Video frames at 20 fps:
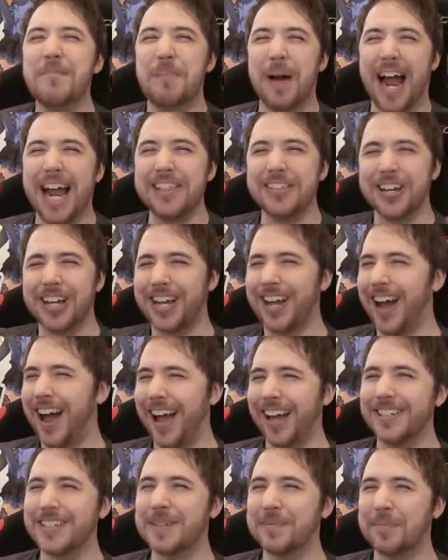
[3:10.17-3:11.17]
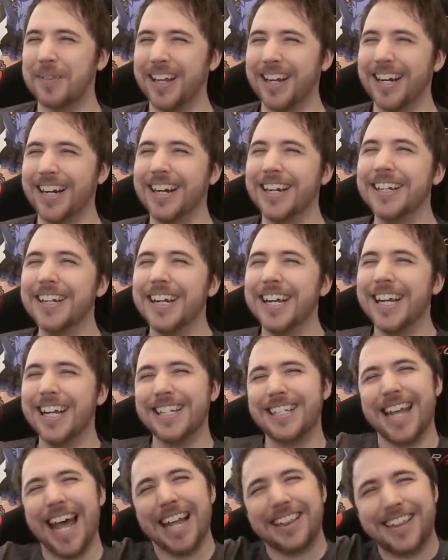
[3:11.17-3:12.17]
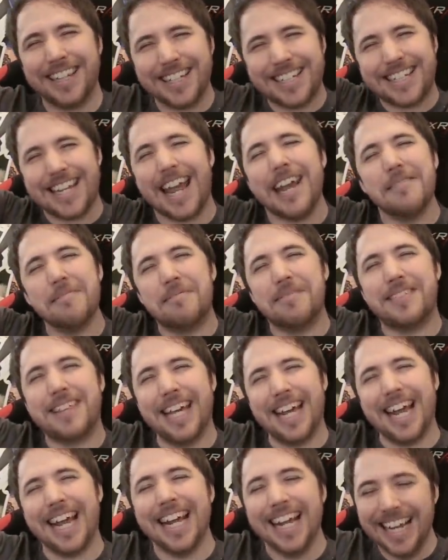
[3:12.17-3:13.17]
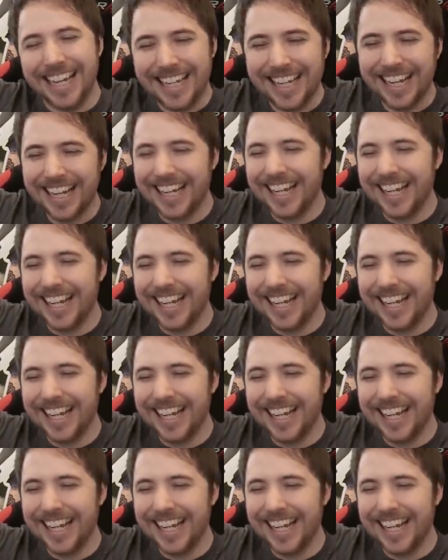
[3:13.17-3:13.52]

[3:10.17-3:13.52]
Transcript: by the cosplayer, is that the same thing?